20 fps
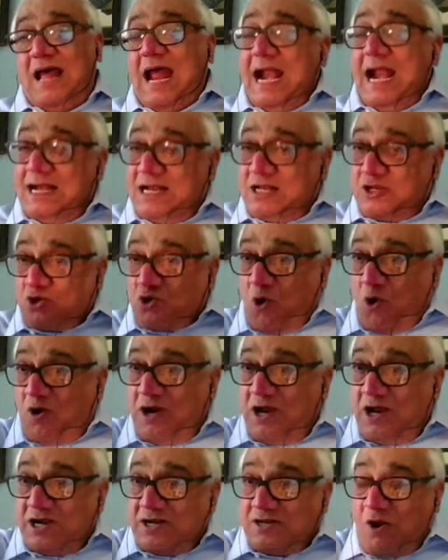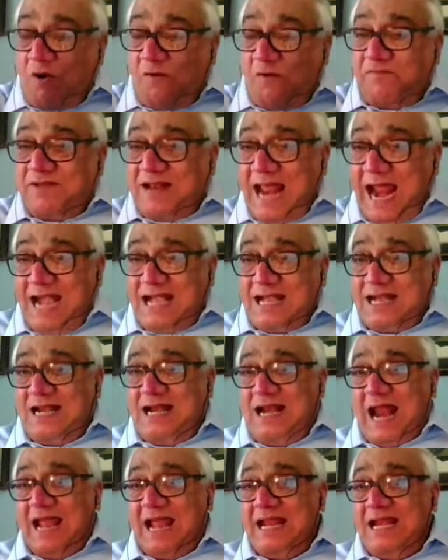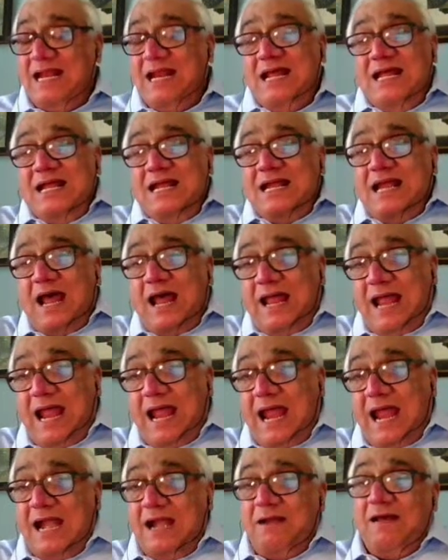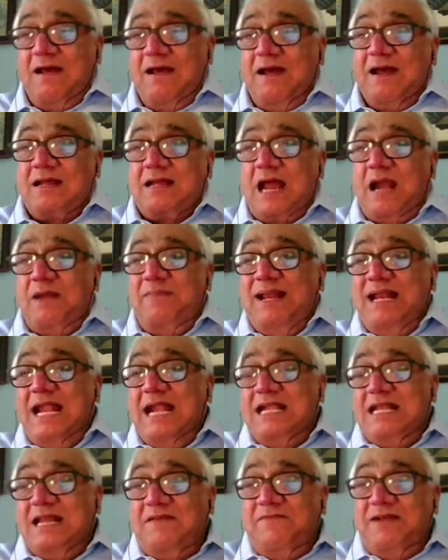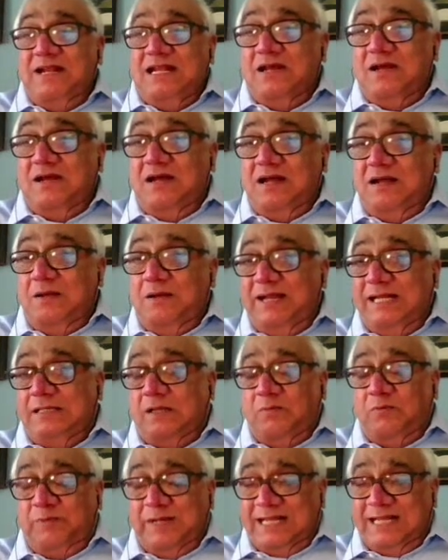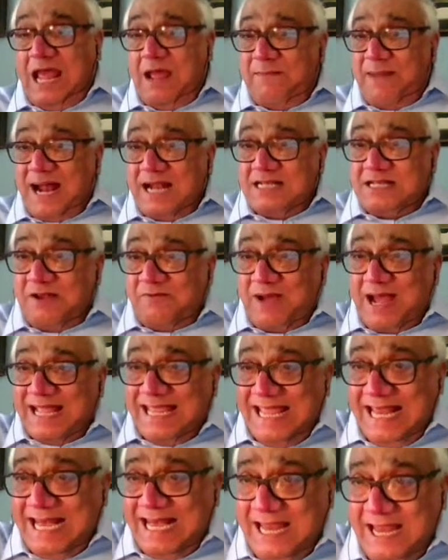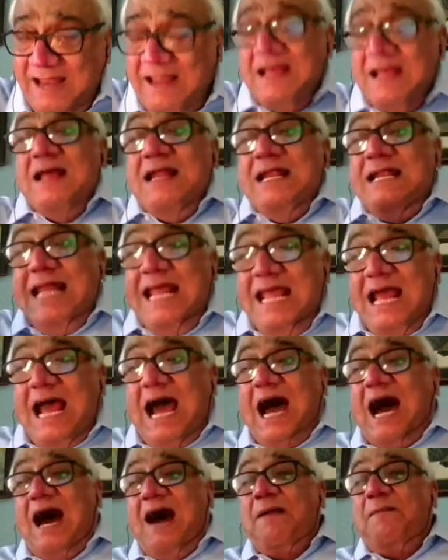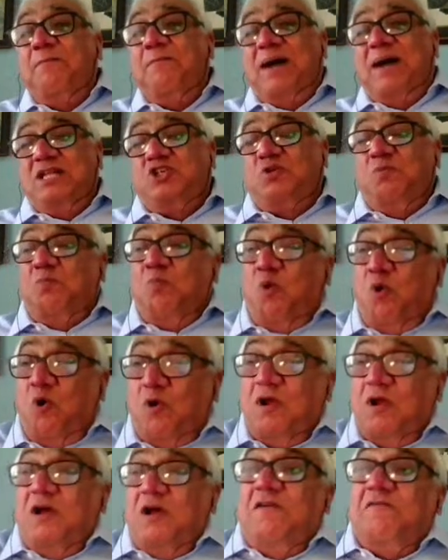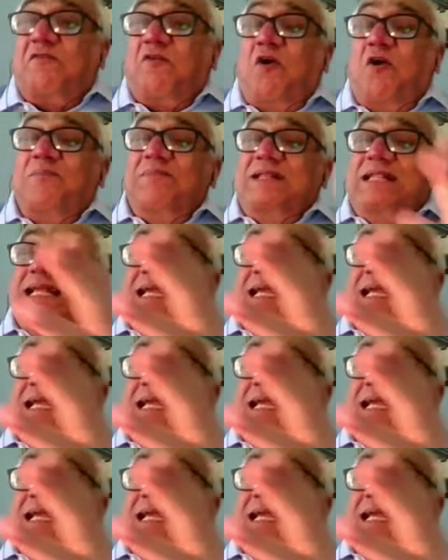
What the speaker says: and scholars of that line and culminating with Ayman Zawahiri. They are much more from